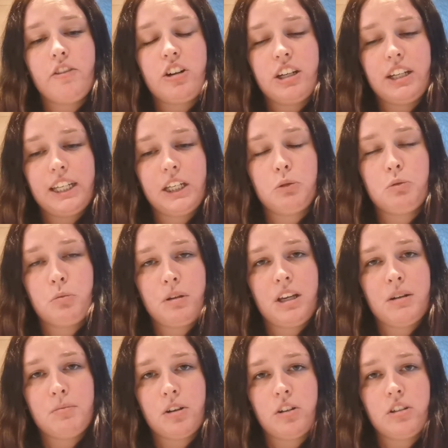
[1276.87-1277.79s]
The link will be
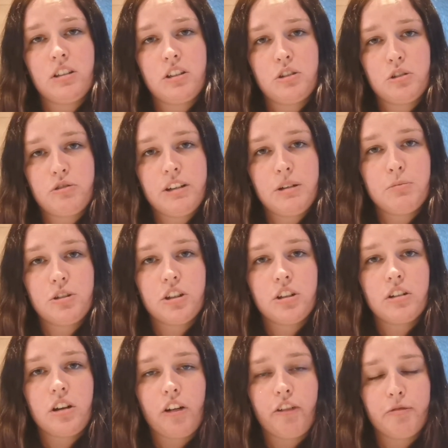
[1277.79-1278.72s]
in my
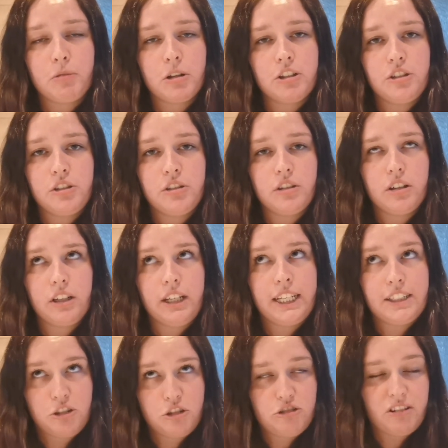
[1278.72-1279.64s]
description of my
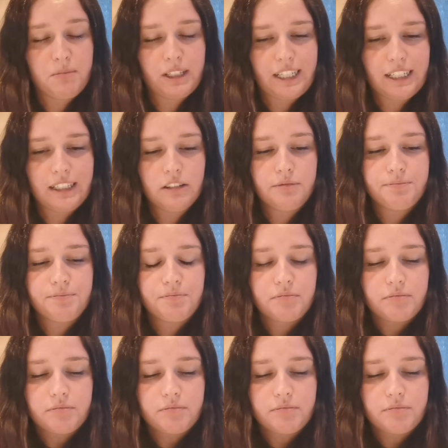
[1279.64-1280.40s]
Instagram account.